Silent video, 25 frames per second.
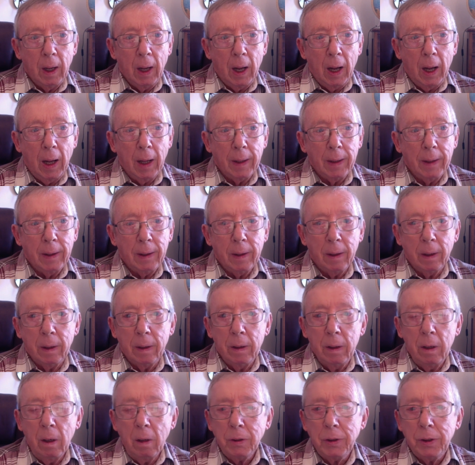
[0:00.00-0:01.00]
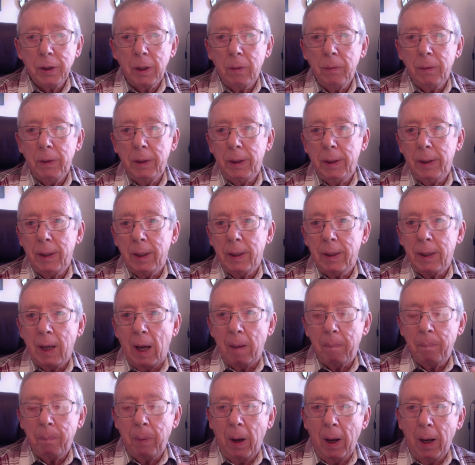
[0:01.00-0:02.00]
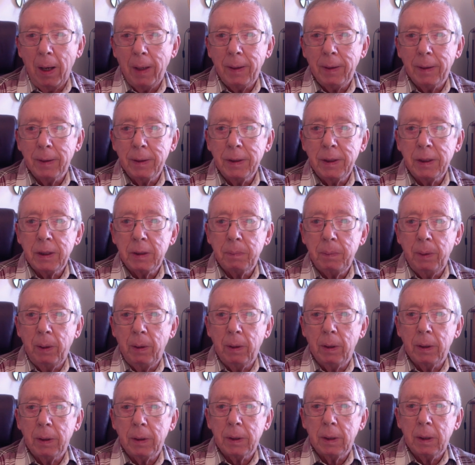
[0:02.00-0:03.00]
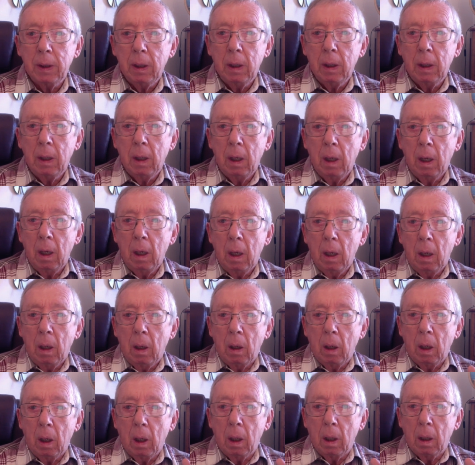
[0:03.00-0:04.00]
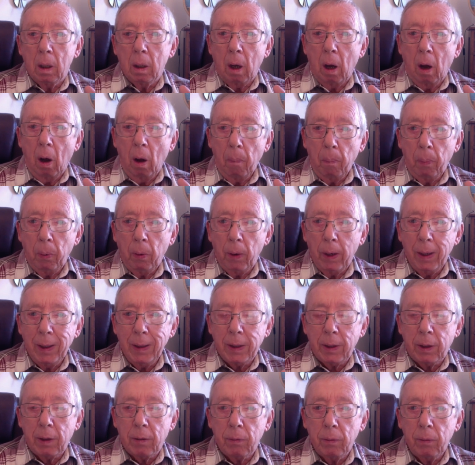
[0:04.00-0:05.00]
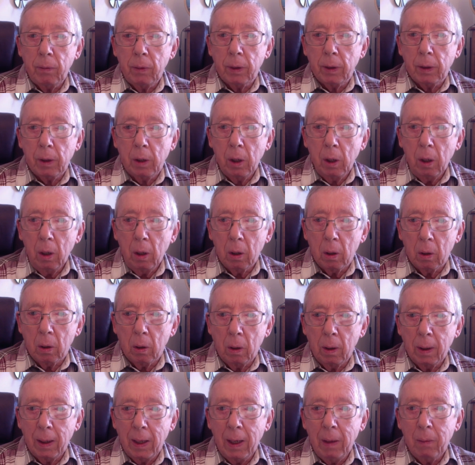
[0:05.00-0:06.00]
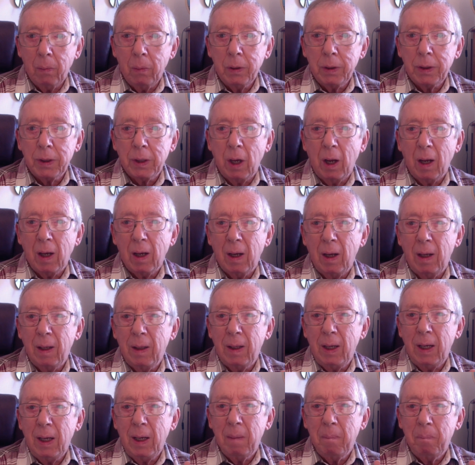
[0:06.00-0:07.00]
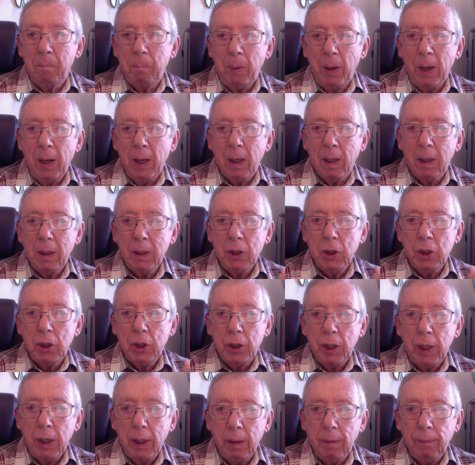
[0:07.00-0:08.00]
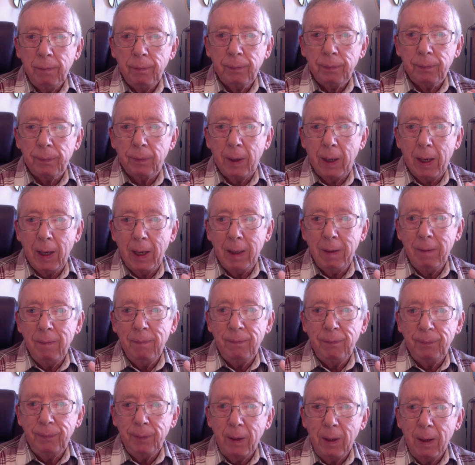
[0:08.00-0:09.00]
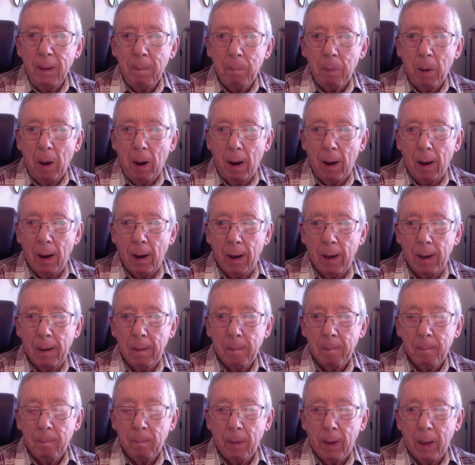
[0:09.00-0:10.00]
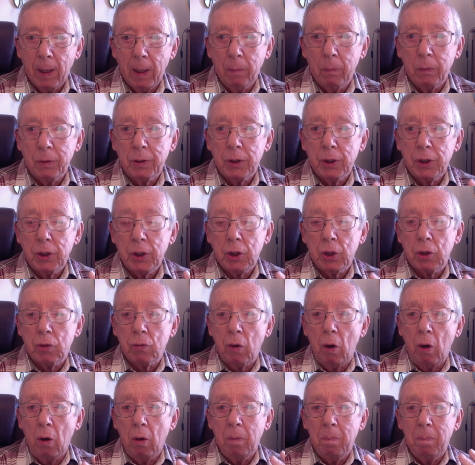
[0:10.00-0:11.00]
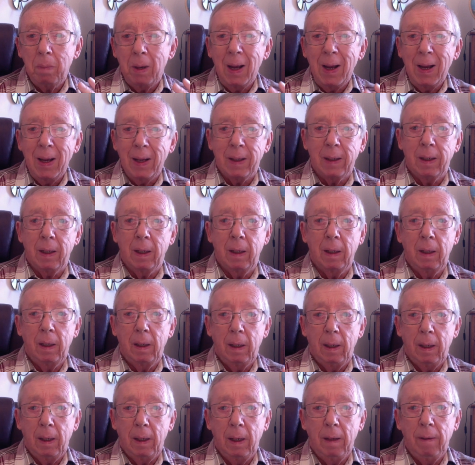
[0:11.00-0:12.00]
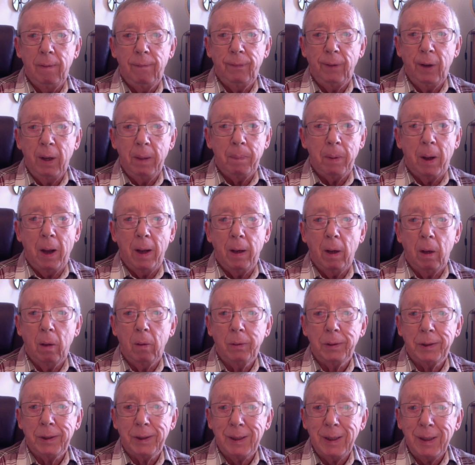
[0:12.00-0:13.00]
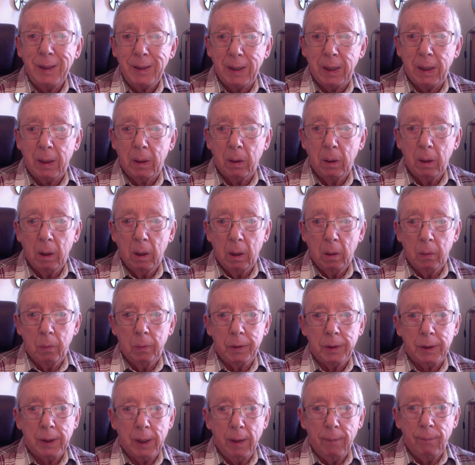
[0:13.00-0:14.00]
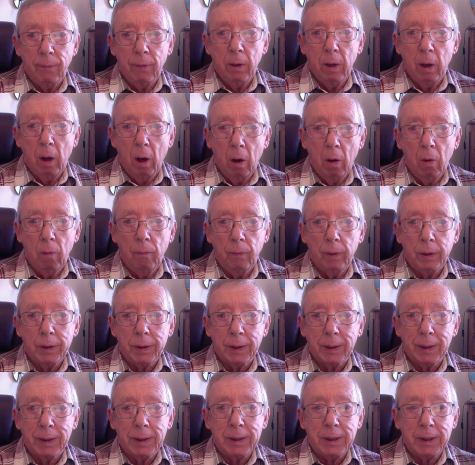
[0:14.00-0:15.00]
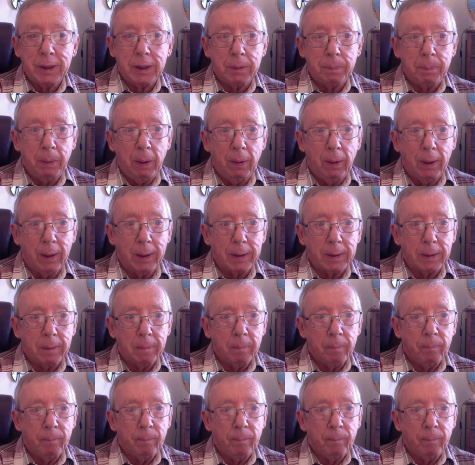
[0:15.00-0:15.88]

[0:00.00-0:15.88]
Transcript: And uh, not only did that Python spirit uh, operate through the girl, it was the big chief in Philippi. It was a strong man in Philippi. The whole city was given over to this spirit.